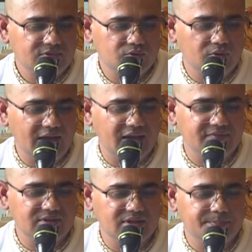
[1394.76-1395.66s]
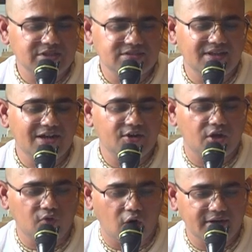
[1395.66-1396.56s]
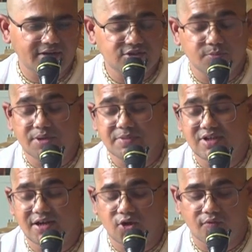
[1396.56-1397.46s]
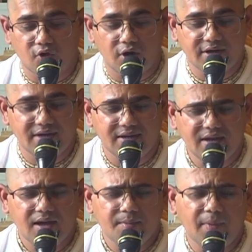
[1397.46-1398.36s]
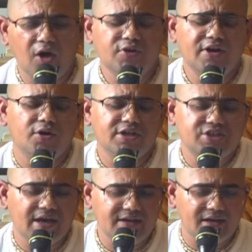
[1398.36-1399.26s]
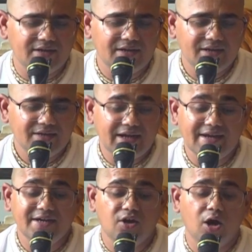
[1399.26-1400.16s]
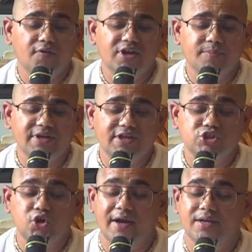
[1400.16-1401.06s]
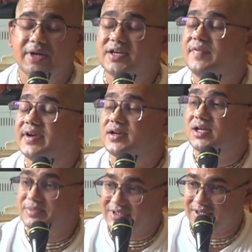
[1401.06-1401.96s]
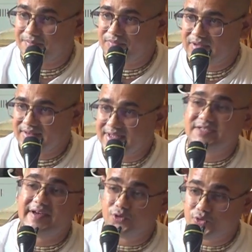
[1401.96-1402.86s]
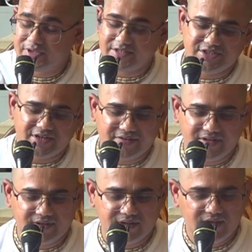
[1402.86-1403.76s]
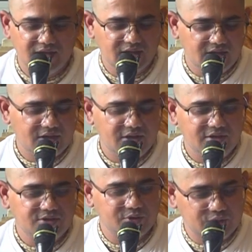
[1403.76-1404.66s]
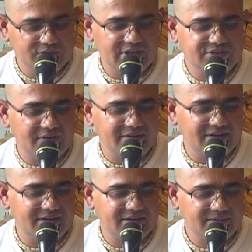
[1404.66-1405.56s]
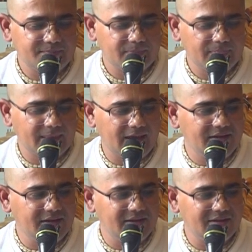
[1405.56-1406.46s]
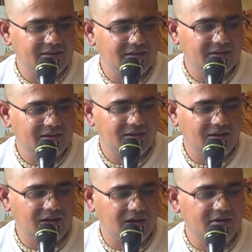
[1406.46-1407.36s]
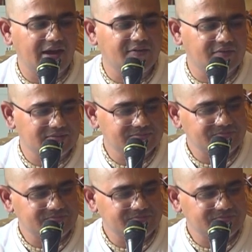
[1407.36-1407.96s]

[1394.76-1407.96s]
to have the personality of Godhead, the Supreme Personality of Godhead, mounted on a chariot that had already been enjoyed by the wicked Kamsa. That's why he took that chariot. So he took that chariot and he arrived.